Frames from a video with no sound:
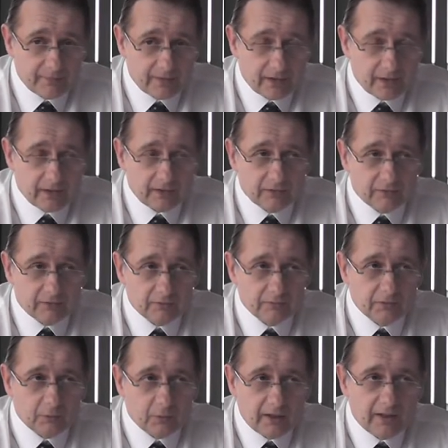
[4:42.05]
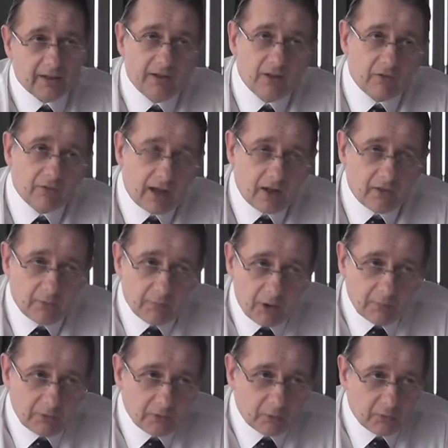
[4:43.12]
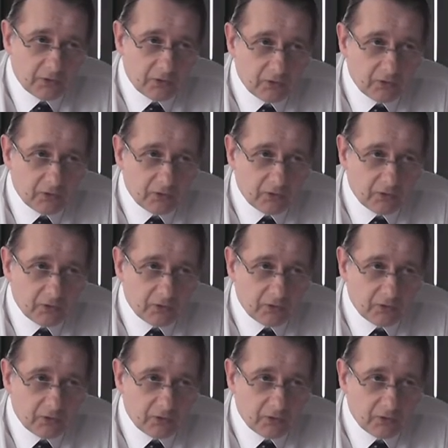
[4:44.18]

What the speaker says: and we're working on that at the moment with